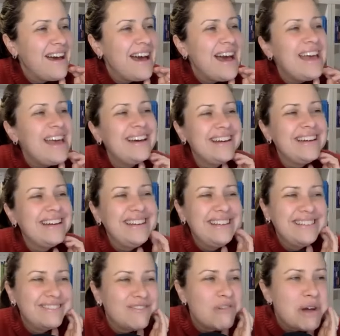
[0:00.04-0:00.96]
Hi,
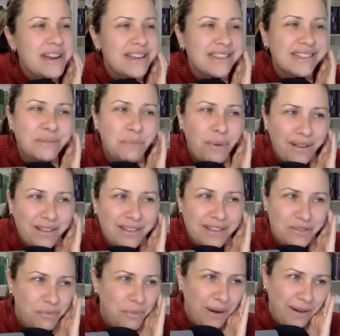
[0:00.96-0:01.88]
Heidi. Why doesn't
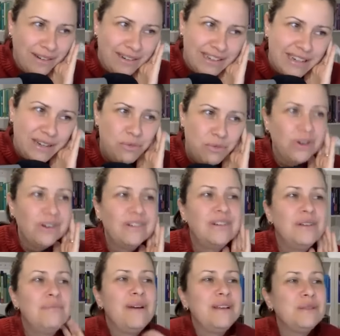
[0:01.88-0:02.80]
positive parenting
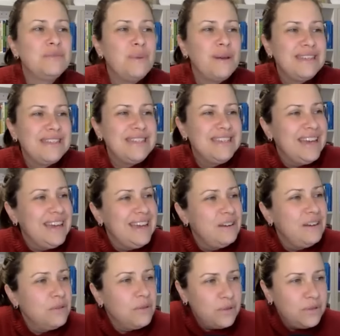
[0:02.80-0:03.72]
work on my spicy
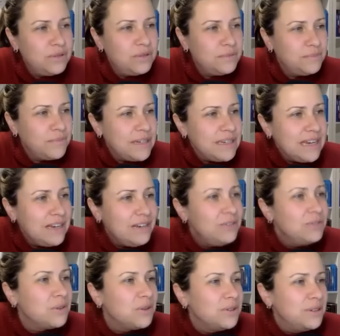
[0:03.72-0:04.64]
8-year-old? My
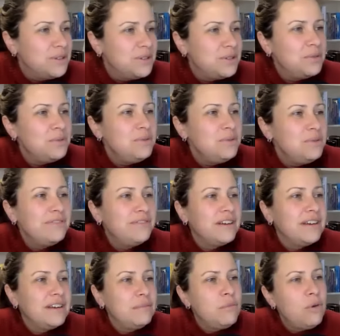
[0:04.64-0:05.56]
10-year-old is so
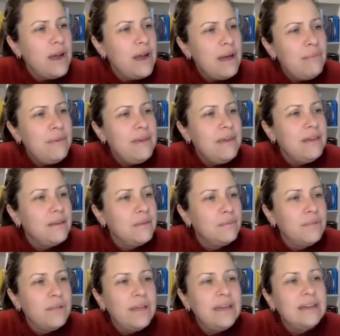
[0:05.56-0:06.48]
different, more happy,
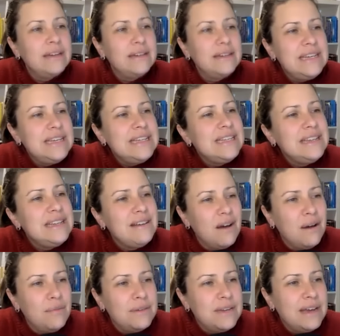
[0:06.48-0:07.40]
compliant, easy to
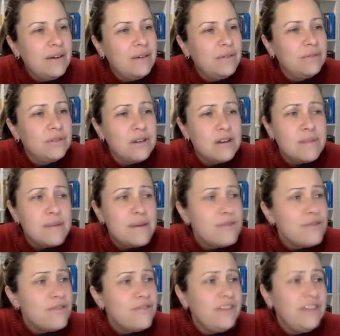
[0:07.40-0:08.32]
calm down, talk
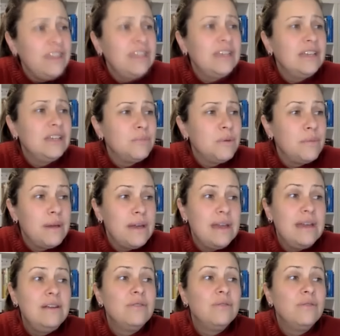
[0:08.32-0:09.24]
about their feelings, but my
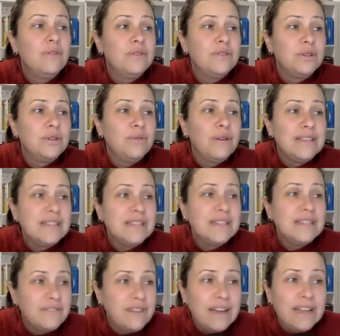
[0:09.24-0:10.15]
8-year-old is
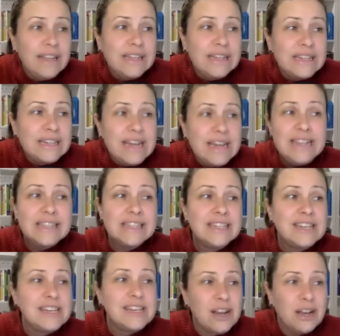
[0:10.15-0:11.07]
aggressive, violent, and hates
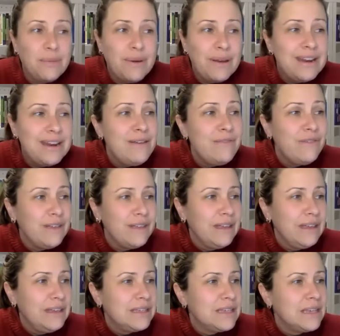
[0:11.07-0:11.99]
to talk about any
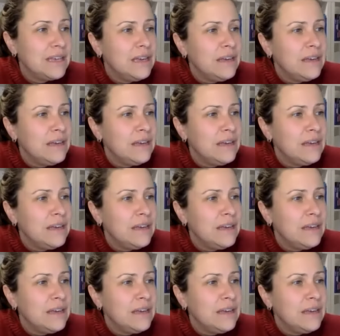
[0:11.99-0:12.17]
feelings.